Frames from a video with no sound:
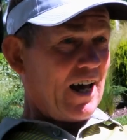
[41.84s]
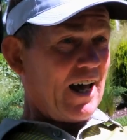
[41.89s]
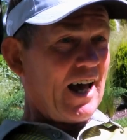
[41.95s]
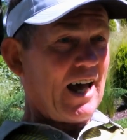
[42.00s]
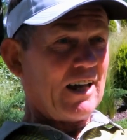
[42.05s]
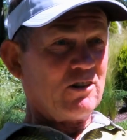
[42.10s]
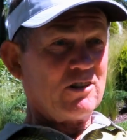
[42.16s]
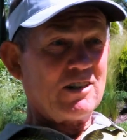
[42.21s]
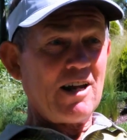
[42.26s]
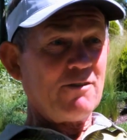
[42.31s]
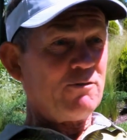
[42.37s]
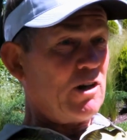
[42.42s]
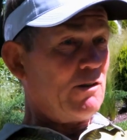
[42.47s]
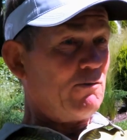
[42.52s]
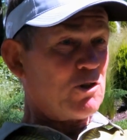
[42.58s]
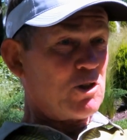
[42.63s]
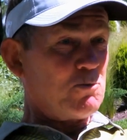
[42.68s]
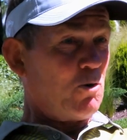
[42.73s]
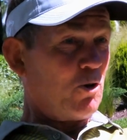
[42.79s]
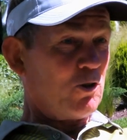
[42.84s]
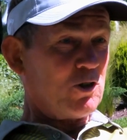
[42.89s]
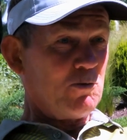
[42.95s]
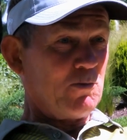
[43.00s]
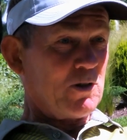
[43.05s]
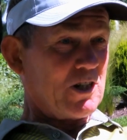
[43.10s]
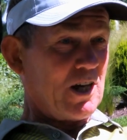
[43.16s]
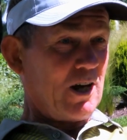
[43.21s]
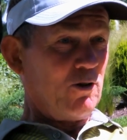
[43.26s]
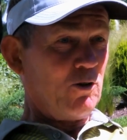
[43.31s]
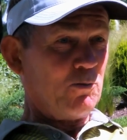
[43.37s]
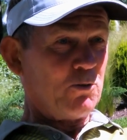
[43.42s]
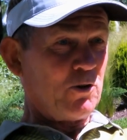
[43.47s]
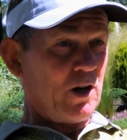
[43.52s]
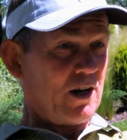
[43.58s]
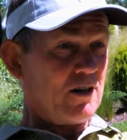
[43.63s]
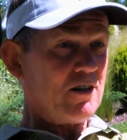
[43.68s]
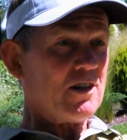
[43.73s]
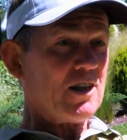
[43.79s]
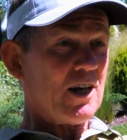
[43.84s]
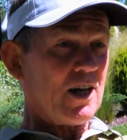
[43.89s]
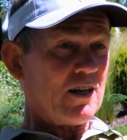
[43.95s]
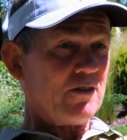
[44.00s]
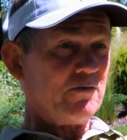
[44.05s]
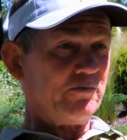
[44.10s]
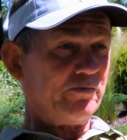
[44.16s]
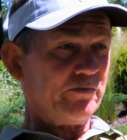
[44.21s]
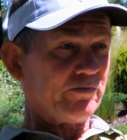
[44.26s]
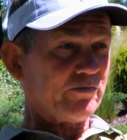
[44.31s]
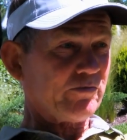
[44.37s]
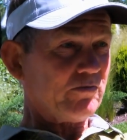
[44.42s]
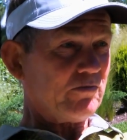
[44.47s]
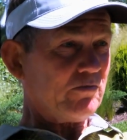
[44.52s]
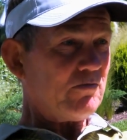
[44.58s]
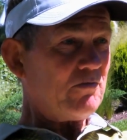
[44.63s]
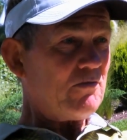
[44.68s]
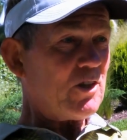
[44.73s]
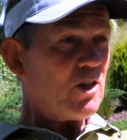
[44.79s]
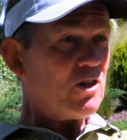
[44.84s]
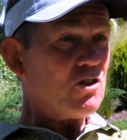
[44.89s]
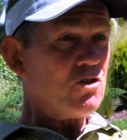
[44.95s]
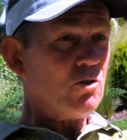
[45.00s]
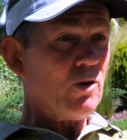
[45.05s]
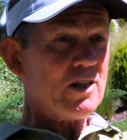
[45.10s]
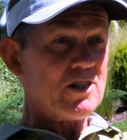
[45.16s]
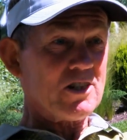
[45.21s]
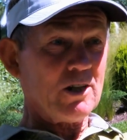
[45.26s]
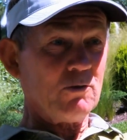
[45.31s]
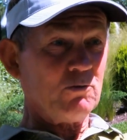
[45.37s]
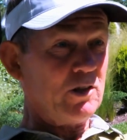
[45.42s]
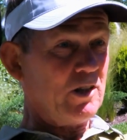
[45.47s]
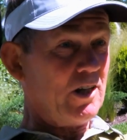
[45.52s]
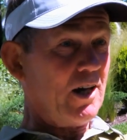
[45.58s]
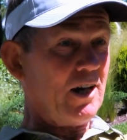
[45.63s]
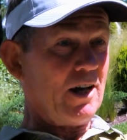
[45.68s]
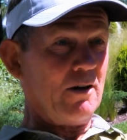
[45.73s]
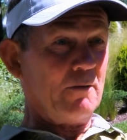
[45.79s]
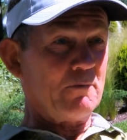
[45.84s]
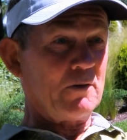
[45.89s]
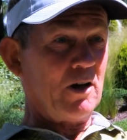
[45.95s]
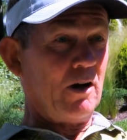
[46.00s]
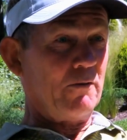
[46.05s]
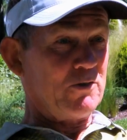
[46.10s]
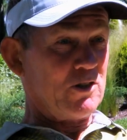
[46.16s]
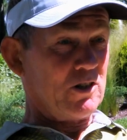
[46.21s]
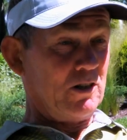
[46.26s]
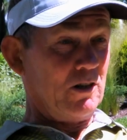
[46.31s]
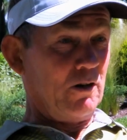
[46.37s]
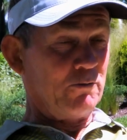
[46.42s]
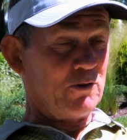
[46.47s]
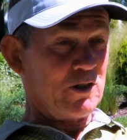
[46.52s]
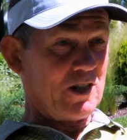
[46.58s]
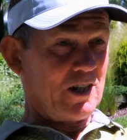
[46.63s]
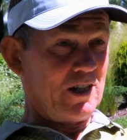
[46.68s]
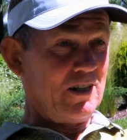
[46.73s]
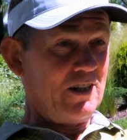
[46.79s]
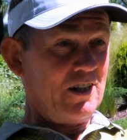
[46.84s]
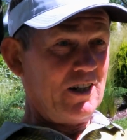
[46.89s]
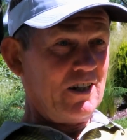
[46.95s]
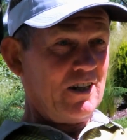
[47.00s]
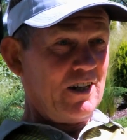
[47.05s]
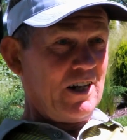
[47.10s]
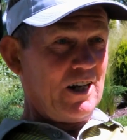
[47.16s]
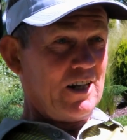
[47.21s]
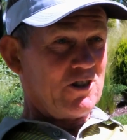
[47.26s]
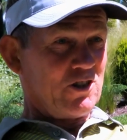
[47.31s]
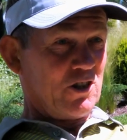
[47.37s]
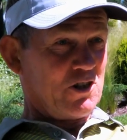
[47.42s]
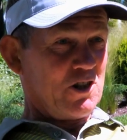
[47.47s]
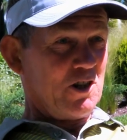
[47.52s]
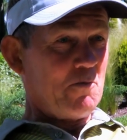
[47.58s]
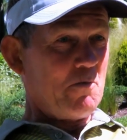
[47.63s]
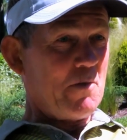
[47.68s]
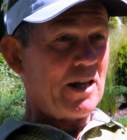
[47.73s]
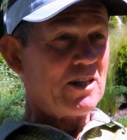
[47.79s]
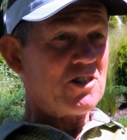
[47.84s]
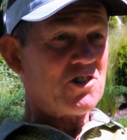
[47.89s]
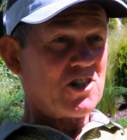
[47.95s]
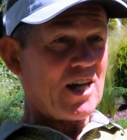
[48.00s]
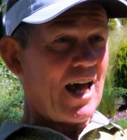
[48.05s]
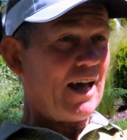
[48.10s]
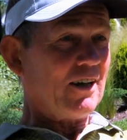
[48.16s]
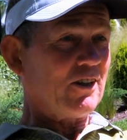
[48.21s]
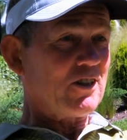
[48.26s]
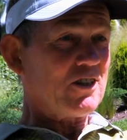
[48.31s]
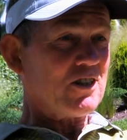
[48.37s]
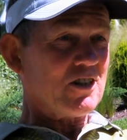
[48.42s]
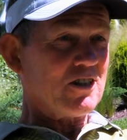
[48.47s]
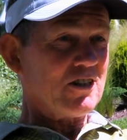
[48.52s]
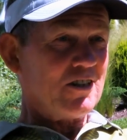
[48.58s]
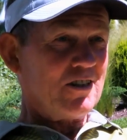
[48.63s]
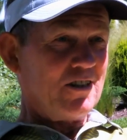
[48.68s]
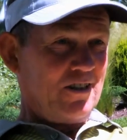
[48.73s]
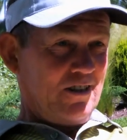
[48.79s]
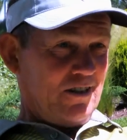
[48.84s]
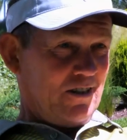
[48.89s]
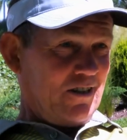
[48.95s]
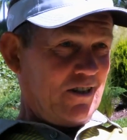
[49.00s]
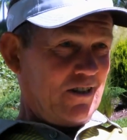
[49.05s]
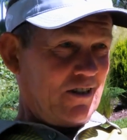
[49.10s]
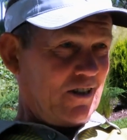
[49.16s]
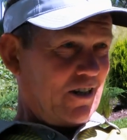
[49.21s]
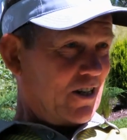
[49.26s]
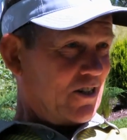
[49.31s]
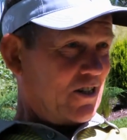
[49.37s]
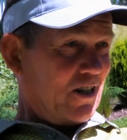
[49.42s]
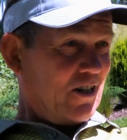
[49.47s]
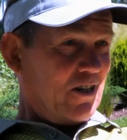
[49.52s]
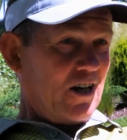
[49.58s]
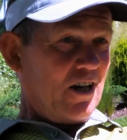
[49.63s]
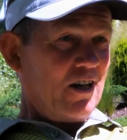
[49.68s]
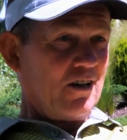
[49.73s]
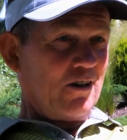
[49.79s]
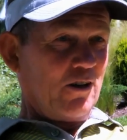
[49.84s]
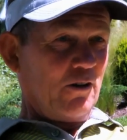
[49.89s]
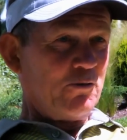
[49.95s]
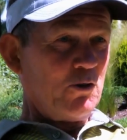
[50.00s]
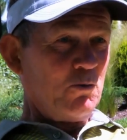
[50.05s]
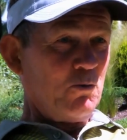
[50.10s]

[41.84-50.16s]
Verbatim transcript: I had never even spoken to Matteo prior to that. So I said, yeah, I mean, obviously, obviously he's such an immense talent that I said, yeah, I'd love